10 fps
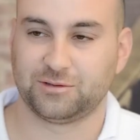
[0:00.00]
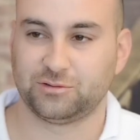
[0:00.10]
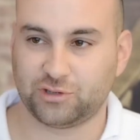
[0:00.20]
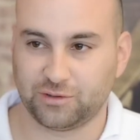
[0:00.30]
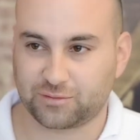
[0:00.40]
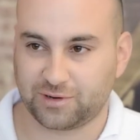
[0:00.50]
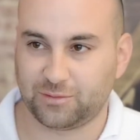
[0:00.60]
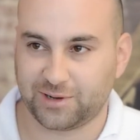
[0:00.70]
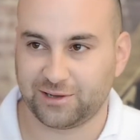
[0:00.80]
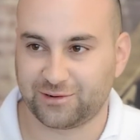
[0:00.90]
Don't throw
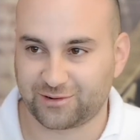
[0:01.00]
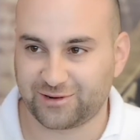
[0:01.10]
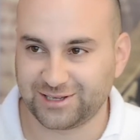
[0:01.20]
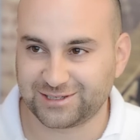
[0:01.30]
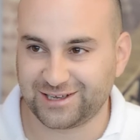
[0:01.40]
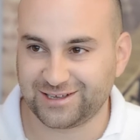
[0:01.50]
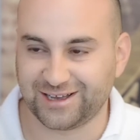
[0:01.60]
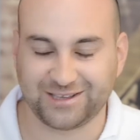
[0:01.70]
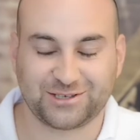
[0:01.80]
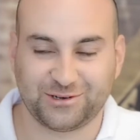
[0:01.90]
away your eraser.
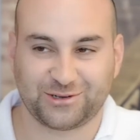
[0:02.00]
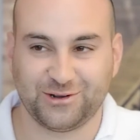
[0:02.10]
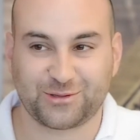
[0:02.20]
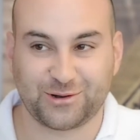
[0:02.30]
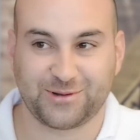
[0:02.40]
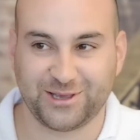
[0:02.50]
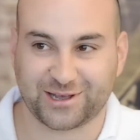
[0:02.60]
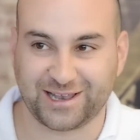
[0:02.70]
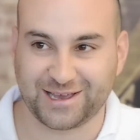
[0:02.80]
Don't throw away your clay